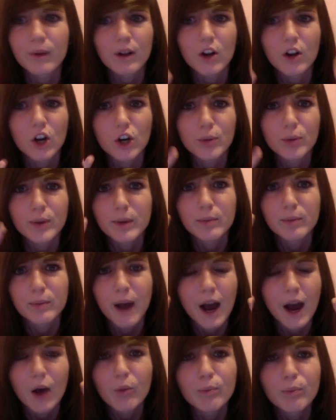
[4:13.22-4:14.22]
herpes
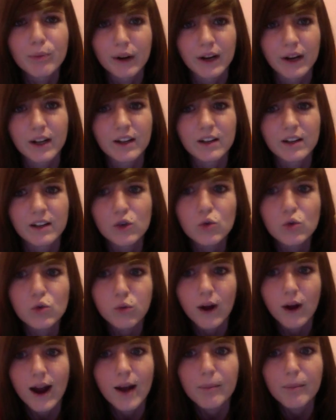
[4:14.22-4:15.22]
outbreak
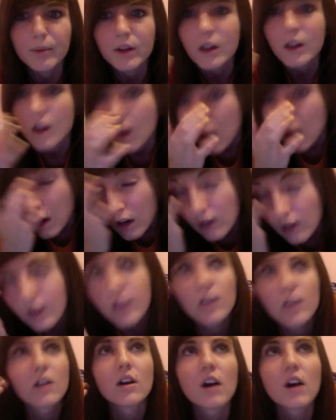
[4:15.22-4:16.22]
crap. Or
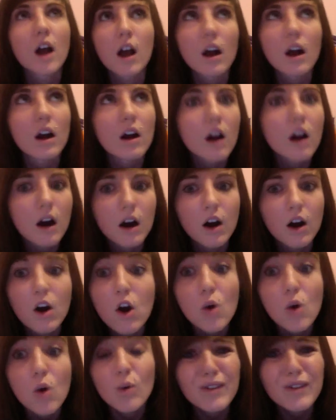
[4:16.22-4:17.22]
like,
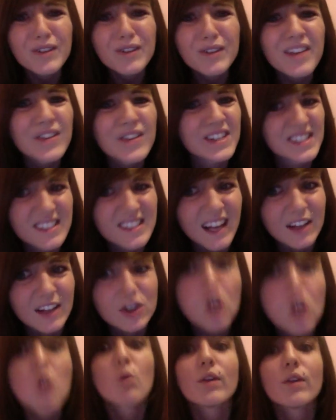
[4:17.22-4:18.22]
what if I was having sex?
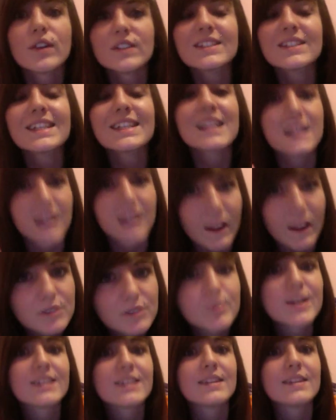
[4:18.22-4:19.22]
What if I was having
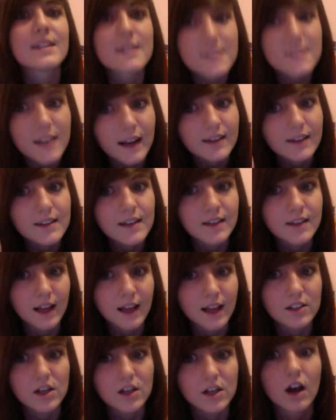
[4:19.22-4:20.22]
lesbian sex in
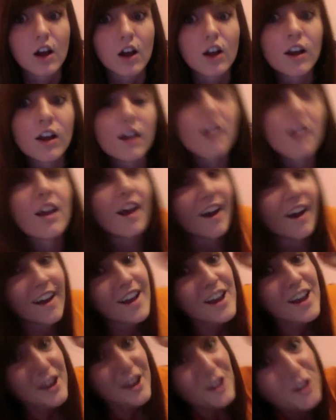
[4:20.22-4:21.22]
that stall?
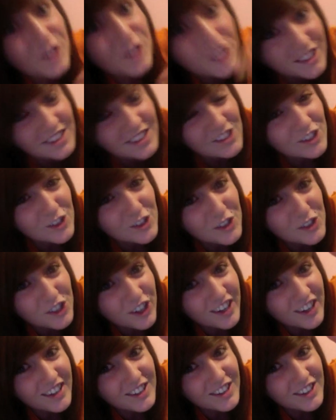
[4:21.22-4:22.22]
You just introduced
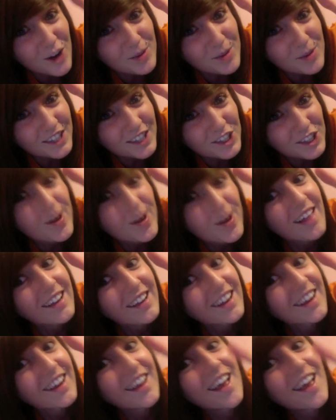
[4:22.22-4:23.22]
your kid to
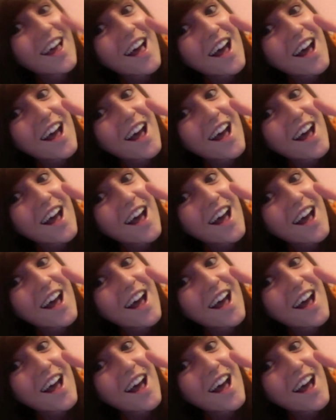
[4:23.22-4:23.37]
homosexuality.